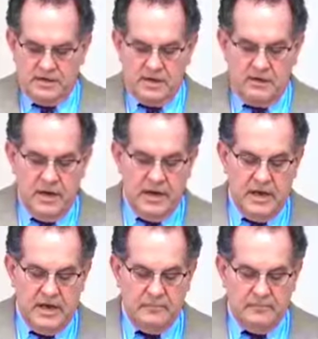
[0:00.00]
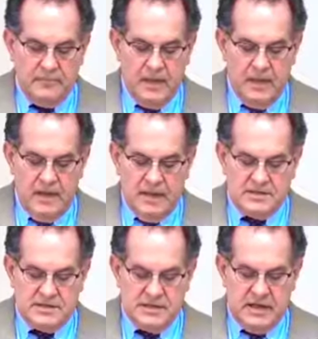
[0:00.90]
It's a great hymn.
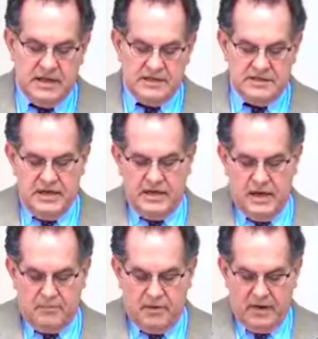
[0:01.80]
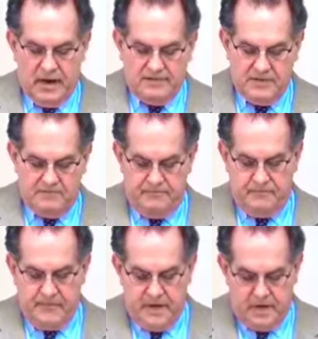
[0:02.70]
Let's sing number 11
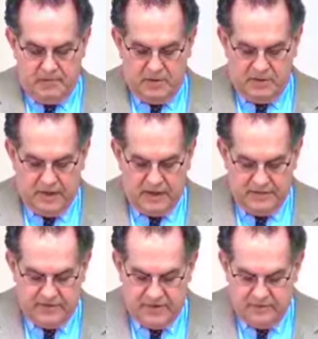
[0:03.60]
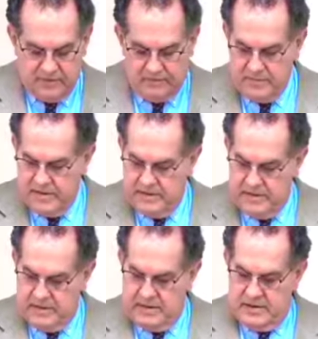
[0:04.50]
and number 12, and then we'll
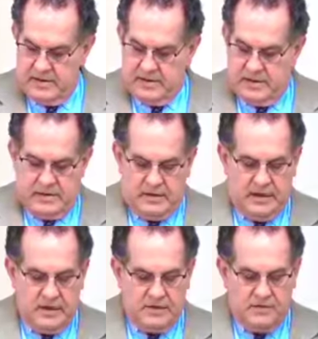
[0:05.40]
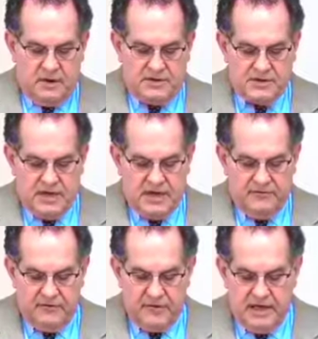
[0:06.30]
get to our study
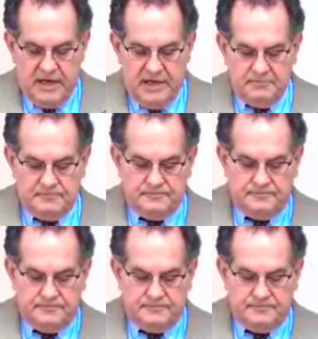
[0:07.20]
for the day.